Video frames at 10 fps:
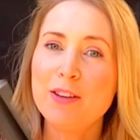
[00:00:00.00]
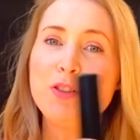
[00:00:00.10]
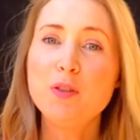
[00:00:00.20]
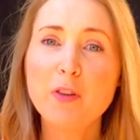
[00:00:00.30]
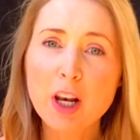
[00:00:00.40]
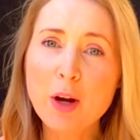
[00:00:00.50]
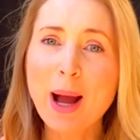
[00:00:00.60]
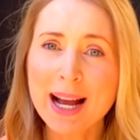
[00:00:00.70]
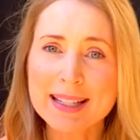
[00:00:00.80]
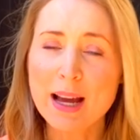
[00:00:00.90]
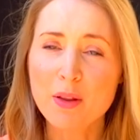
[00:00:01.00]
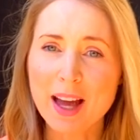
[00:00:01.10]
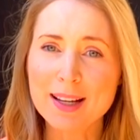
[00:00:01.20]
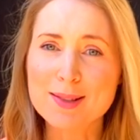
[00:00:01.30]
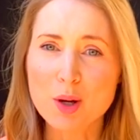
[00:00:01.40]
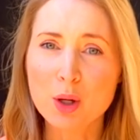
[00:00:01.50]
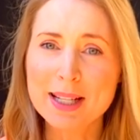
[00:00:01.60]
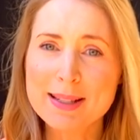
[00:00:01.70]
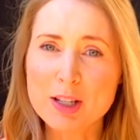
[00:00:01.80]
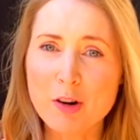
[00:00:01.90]
if you follow at Health Hackers on
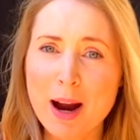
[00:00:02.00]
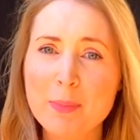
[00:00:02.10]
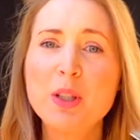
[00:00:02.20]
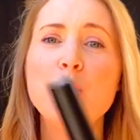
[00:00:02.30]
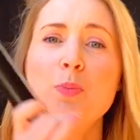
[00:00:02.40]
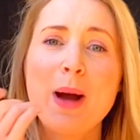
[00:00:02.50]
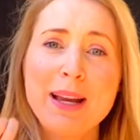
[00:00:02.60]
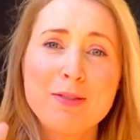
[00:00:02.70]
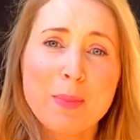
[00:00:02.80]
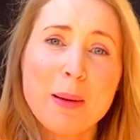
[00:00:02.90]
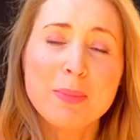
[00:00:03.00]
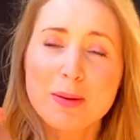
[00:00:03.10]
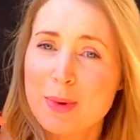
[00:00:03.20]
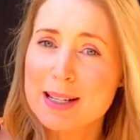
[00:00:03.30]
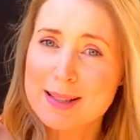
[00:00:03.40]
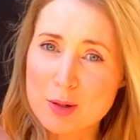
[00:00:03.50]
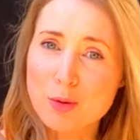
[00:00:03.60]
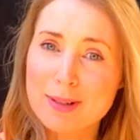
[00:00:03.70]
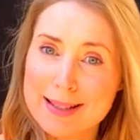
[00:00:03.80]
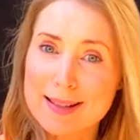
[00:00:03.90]
Instagram, you may remember my
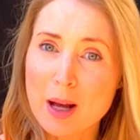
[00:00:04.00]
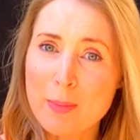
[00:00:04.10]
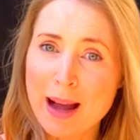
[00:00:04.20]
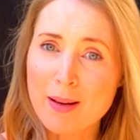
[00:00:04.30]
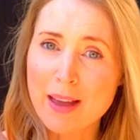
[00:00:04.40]
stories about